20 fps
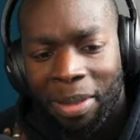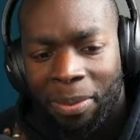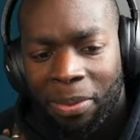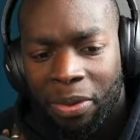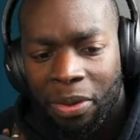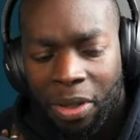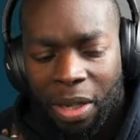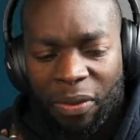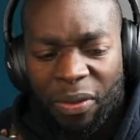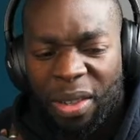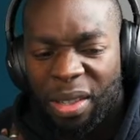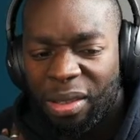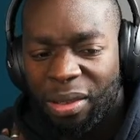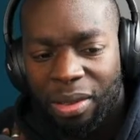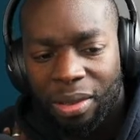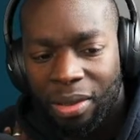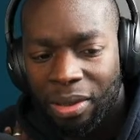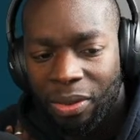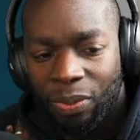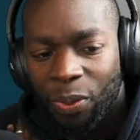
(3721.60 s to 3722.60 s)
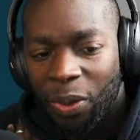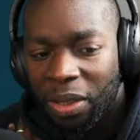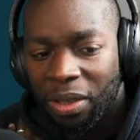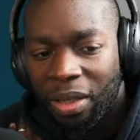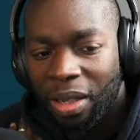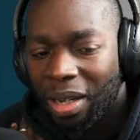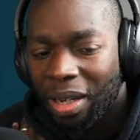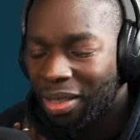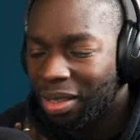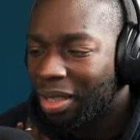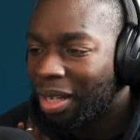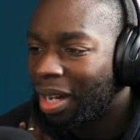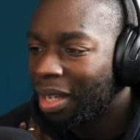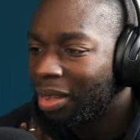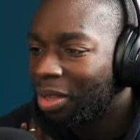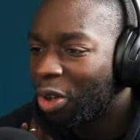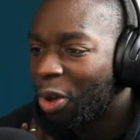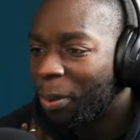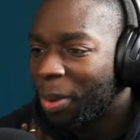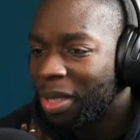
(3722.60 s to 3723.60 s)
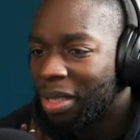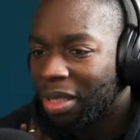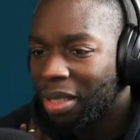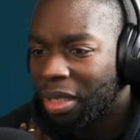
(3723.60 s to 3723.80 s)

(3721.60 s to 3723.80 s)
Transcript: Okay, fine. Well, I can just hide the comments.